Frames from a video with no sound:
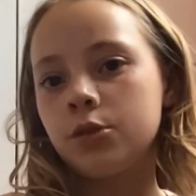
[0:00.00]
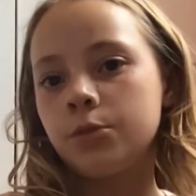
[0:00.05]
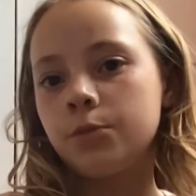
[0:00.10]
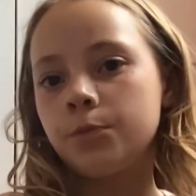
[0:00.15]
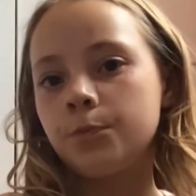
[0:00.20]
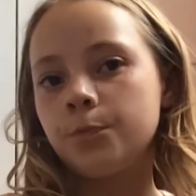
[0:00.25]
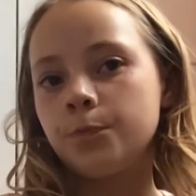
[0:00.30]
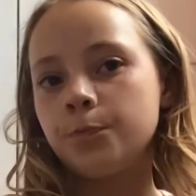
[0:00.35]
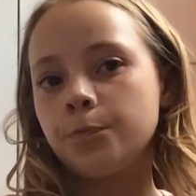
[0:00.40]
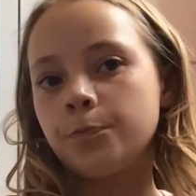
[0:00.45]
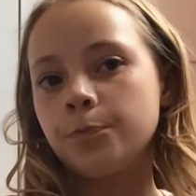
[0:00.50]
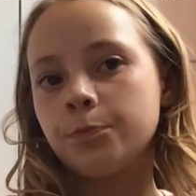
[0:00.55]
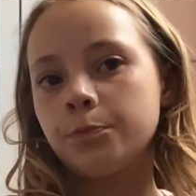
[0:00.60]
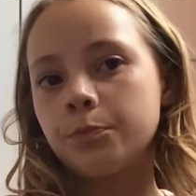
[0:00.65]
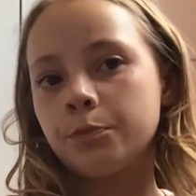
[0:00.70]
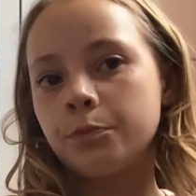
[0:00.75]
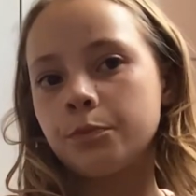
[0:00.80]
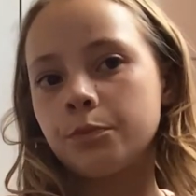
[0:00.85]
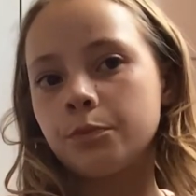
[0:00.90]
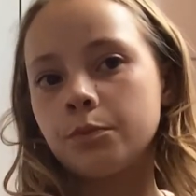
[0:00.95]
Okay, wait.
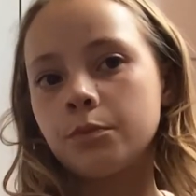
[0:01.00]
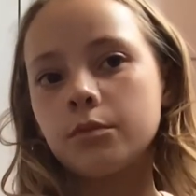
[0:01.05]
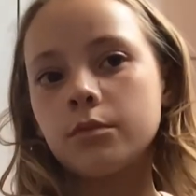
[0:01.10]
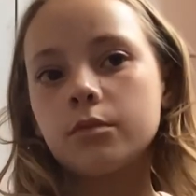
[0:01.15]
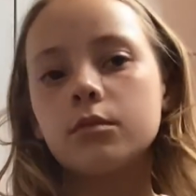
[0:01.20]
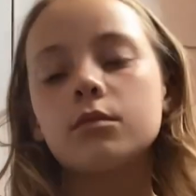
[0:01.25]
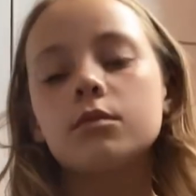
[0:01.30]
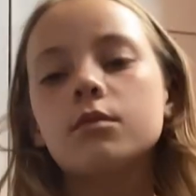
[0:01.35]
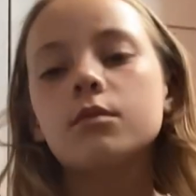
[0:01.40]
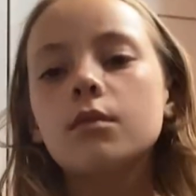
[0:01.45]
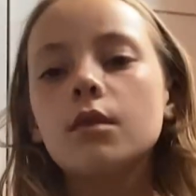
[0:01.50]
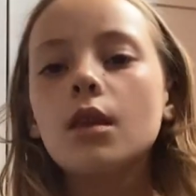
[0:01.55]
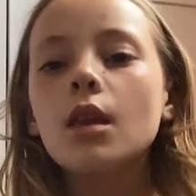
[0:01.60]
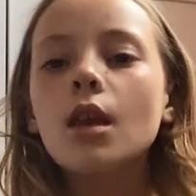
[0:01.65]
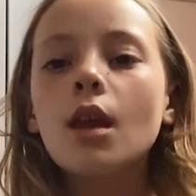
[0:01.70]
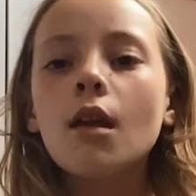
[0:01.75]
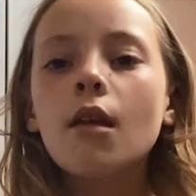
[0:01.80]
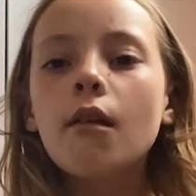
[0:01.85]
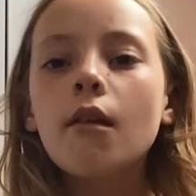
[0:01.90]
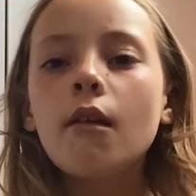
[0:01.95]
Hmm.
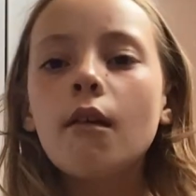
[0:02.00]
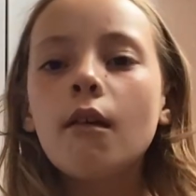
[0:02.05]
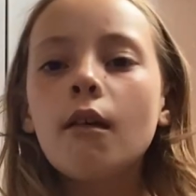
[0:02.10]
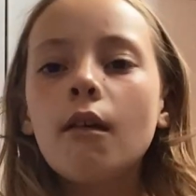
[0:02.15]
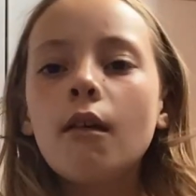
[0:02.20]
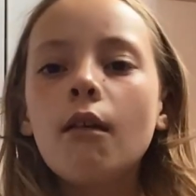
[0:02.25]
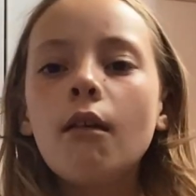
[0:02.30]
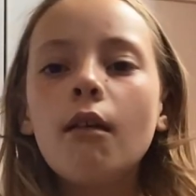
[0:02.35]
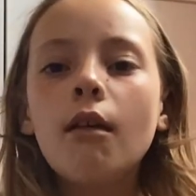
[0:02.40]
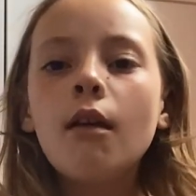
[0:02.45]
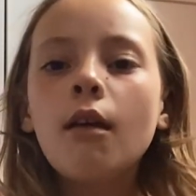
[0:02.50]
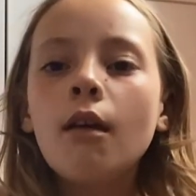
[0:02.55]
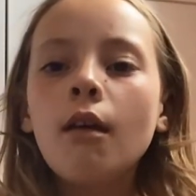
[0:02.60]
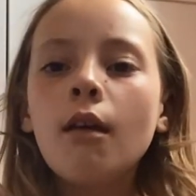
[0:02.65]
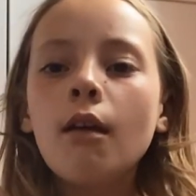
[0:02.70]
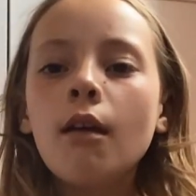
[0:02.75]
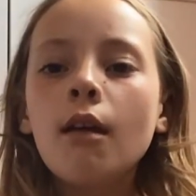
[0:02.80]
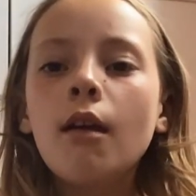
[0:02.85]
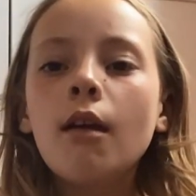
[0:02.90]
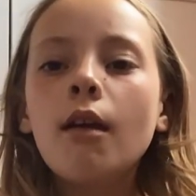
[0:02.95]

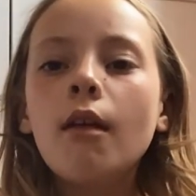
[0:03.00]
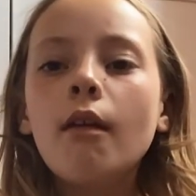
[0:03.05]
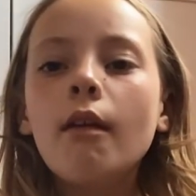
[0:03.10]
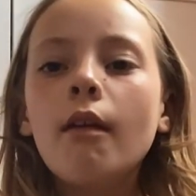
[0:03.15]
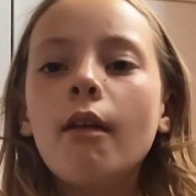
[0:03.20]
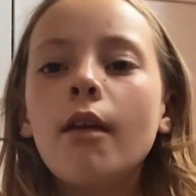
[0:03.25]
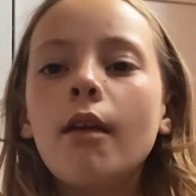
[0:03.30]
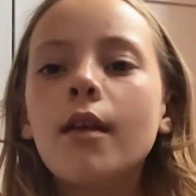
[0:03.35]
Wait, I don't know